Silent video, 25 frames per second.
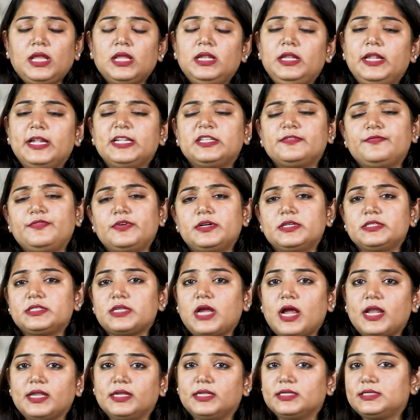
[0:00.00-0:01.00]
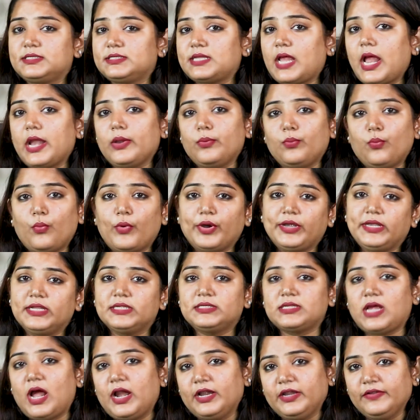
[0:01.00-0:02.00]
Let's first understand what
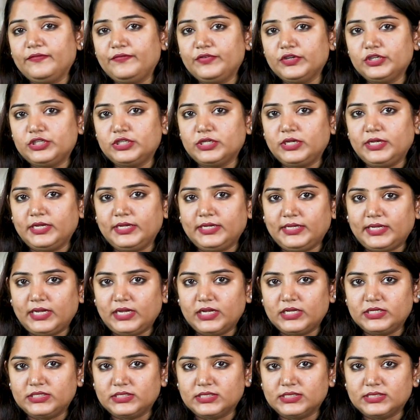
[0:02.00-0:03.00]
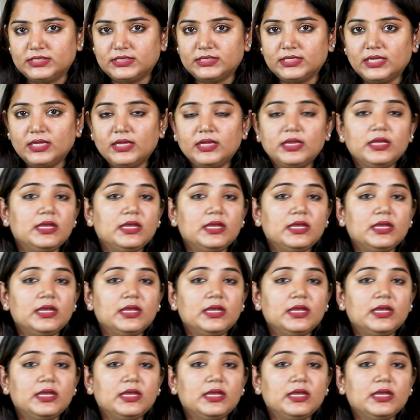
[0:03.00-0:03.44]
is artificial intelligence.